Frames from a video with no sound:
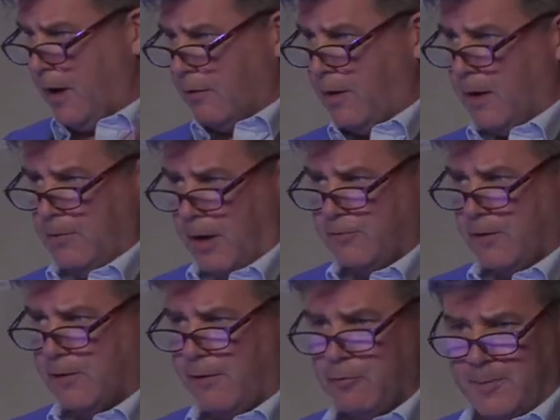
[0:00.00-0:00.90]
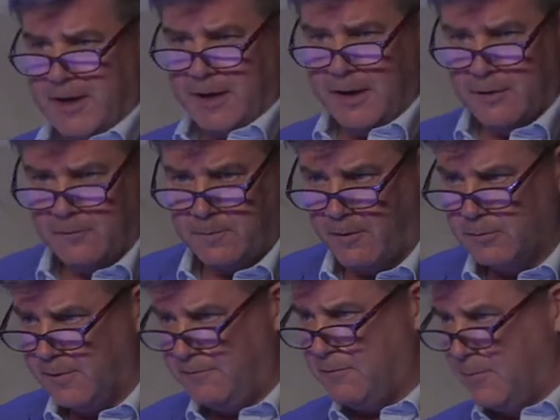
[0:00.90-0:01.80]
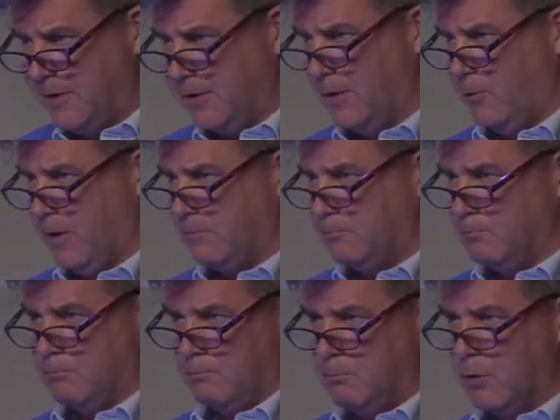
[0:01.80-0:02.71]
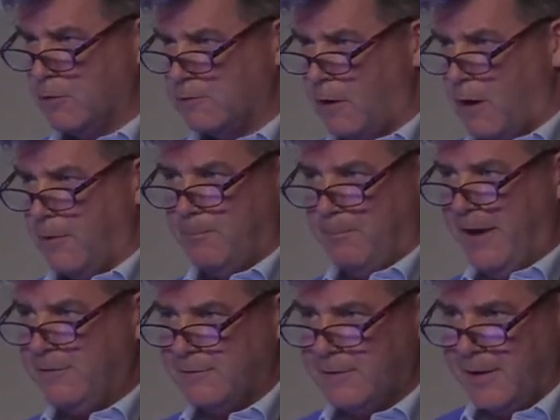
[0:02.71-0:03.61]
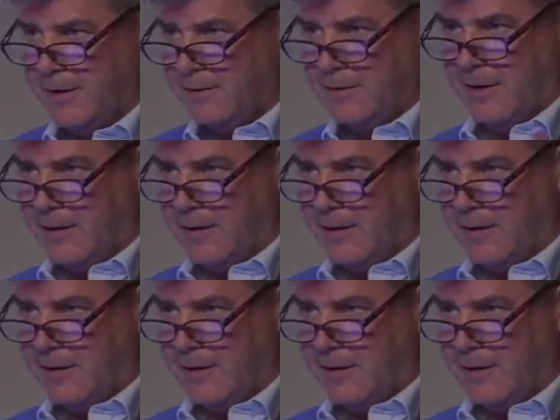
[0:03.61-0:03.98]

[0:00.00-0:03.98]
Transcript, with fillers: I'm sure everybody here is probably familiar with Moore's Law. Basically, the,